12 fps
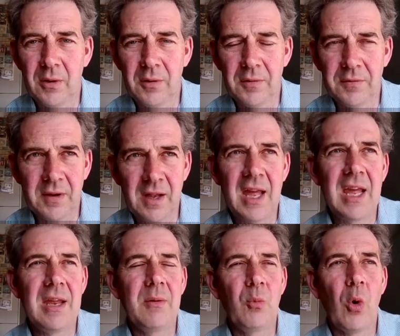of
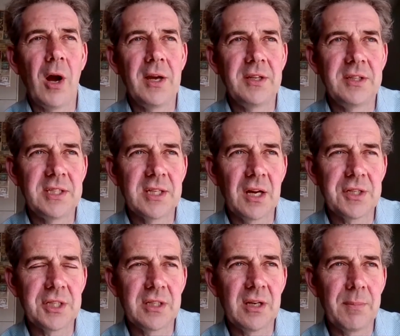a wider
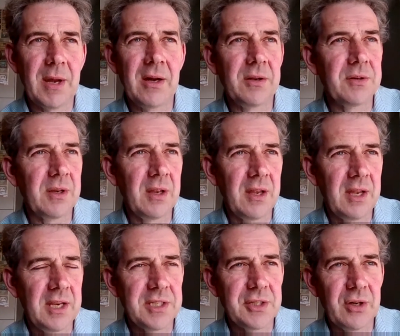discussion about
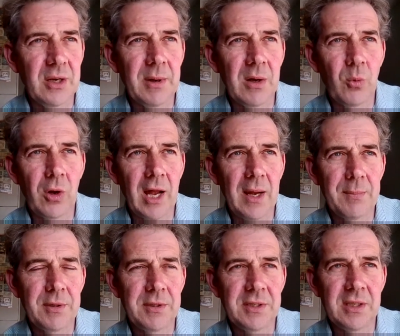history, about what
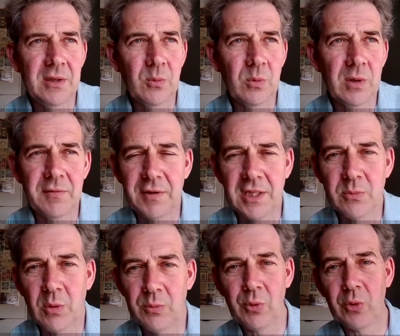happened in the
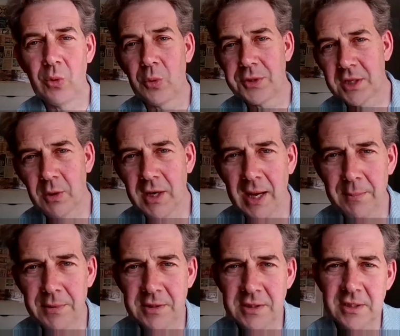First World War, also what
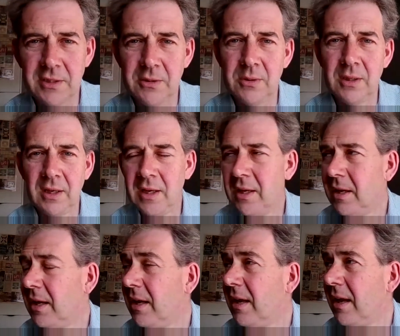happened to
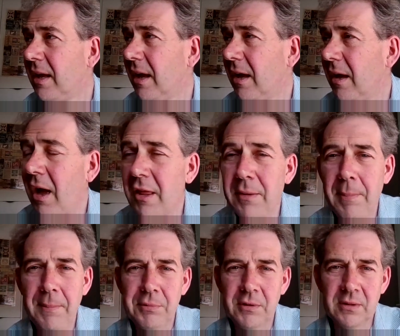uh, other
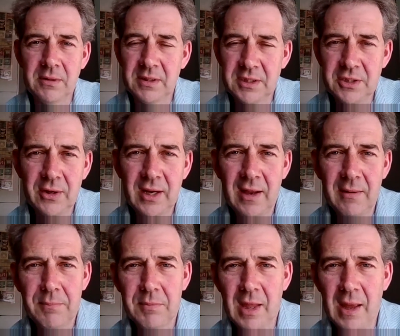people during
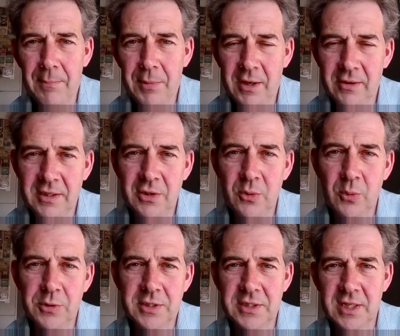that, that period who
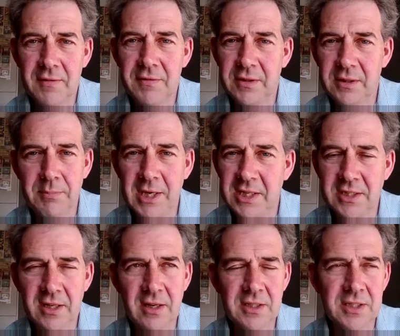also suffered, many
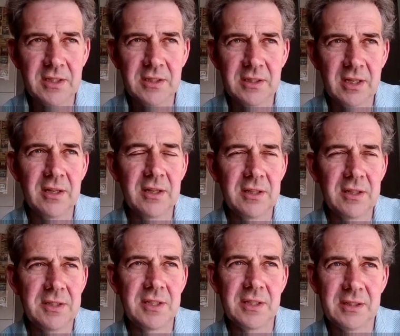Turks and
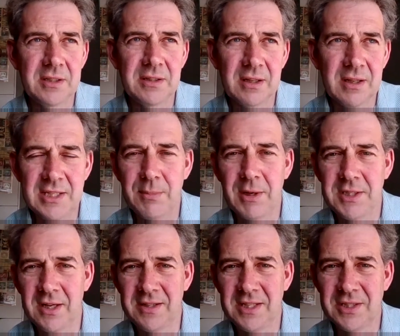Kurds and
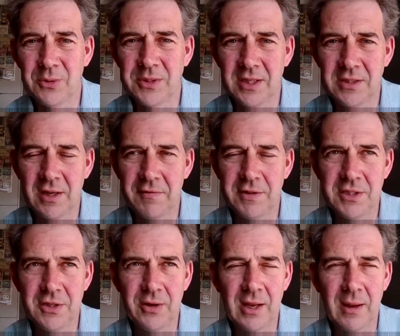Azerbaijanis also
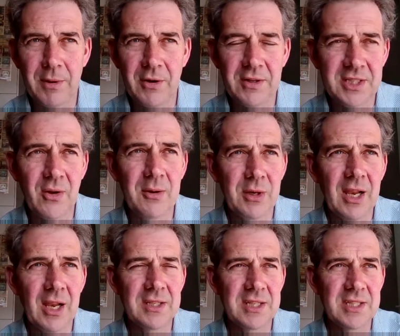suffered during that period. So I
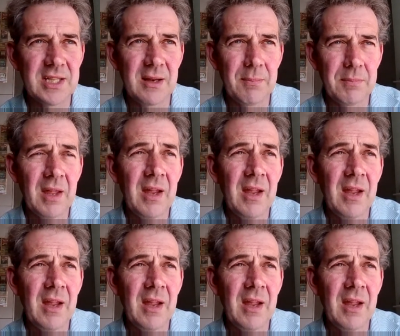would like to see a,